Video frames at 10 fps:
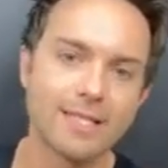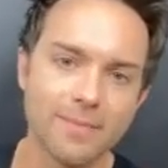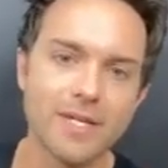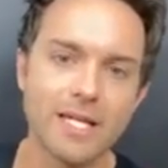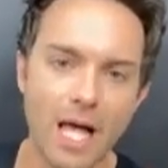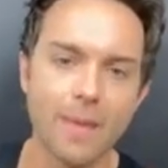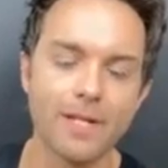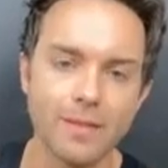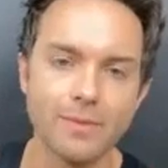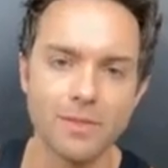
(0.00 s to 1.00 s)
to me,
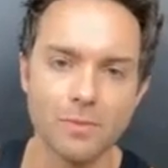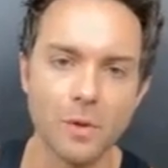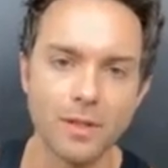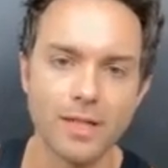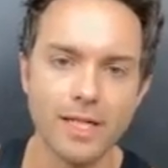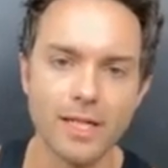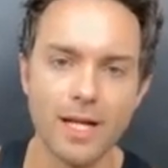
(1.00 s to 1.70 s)
comedy with some horror in it.